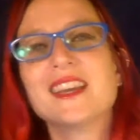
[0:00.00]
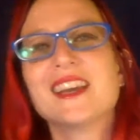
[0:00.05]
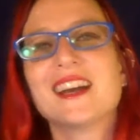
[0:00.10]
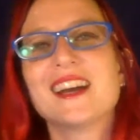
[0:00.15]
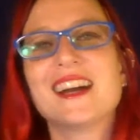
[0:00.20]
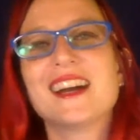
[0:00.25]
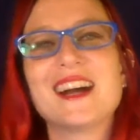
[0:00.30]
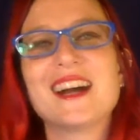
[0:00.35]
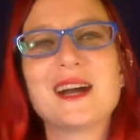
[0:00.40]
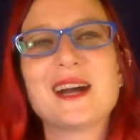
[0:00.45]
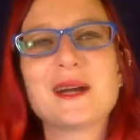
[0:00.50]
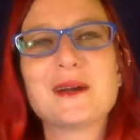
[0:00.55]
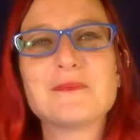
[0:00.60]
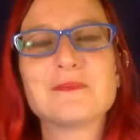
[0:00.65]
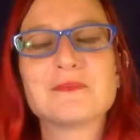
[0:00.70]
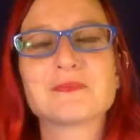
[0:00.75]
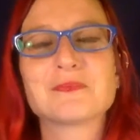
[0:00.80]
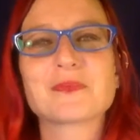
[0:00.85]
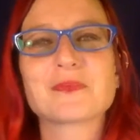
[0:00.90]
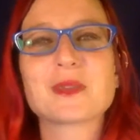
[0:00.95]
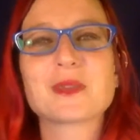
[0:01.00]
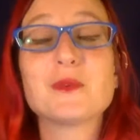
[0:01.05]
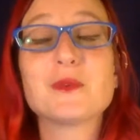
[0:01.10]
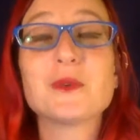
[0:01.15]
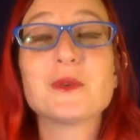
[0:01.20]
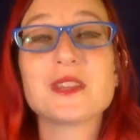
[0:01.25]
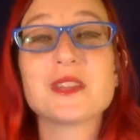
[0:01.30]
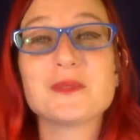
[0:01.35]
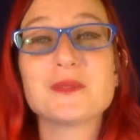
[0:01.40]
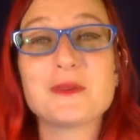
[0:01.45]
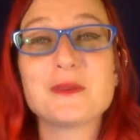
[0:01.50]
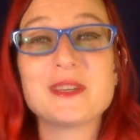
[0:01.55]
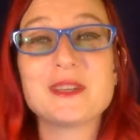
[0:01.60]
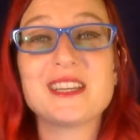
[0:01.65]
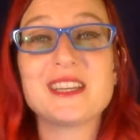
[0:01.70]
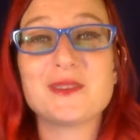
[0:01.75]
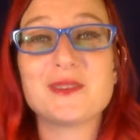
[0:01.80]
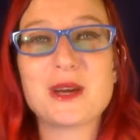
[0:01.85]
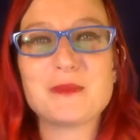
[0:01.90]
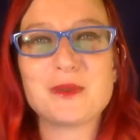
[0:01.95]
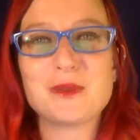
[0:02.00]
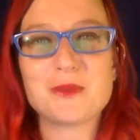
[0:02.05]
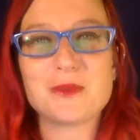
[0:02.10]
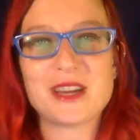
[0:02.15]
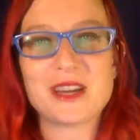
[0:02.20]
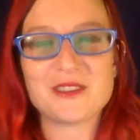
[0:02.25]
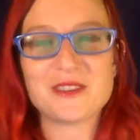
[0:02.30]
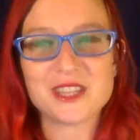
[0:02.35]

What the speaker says: But one of the women in YBYF